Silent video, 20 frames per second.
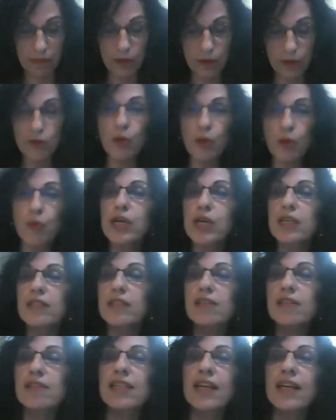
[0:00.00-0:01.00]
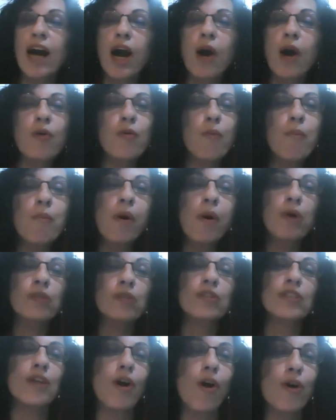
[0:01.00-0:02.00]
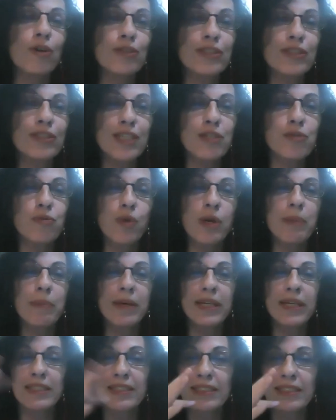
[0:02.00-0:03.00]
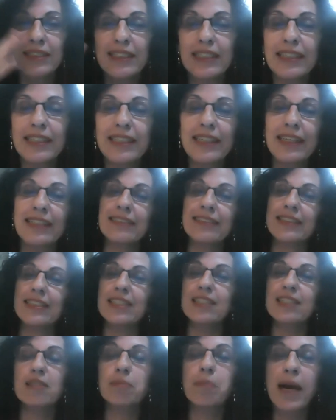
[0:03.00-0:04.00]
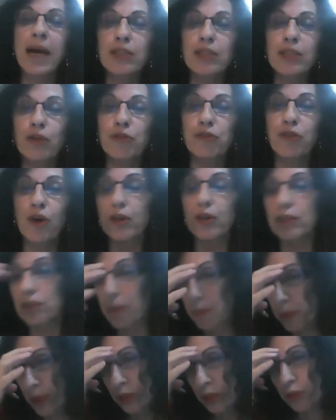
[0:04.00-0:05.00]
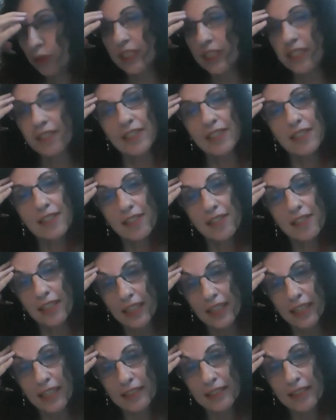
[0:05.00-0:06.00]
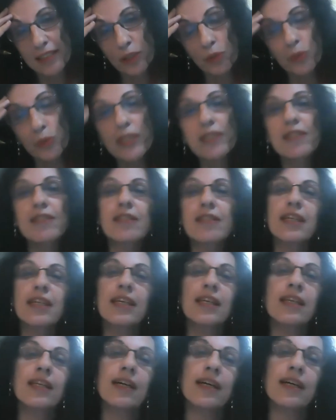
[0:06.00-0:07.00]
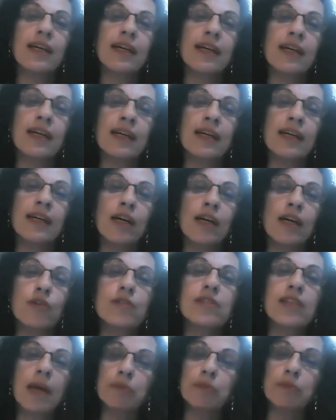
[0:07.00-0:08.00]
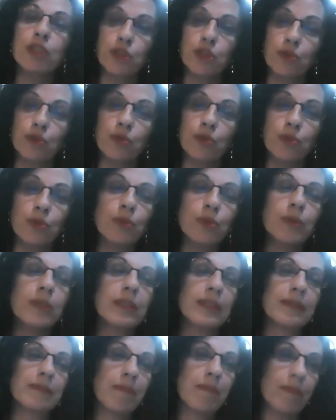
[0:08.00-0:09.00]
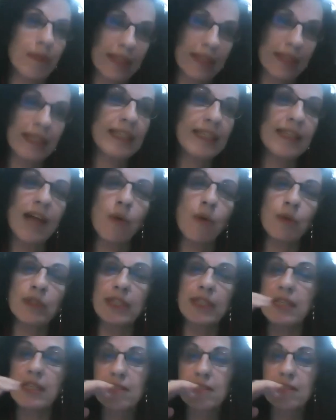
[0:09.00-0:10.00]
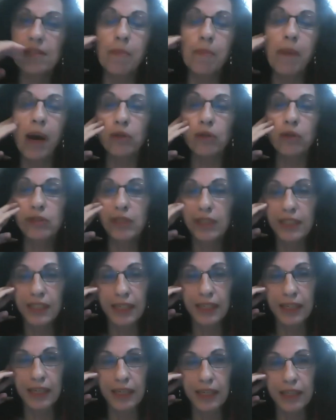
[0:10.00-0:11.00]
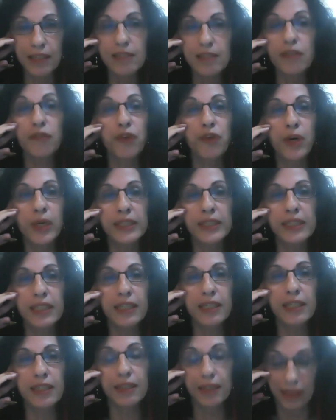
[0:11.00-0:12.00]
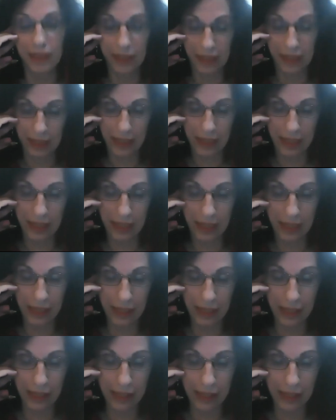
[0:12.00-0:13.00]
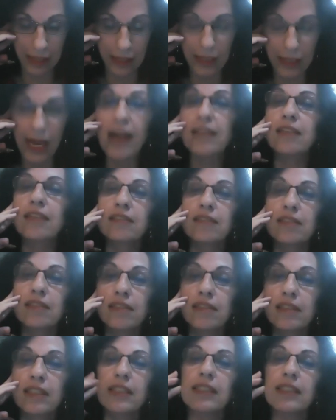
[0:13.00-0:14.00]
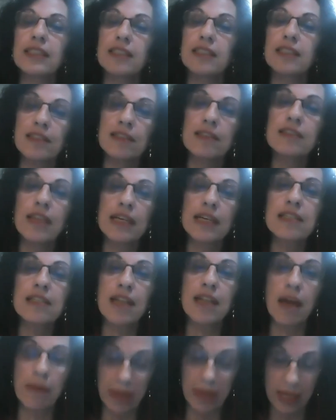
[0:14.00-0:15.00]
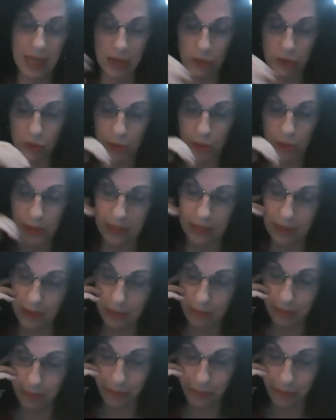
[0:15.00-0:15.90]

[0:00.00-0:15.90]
So we can see how modern all these women can, in spite of all the prejudices that we still are subject to in nowadays about the Sephardic identity in the Islamic countries.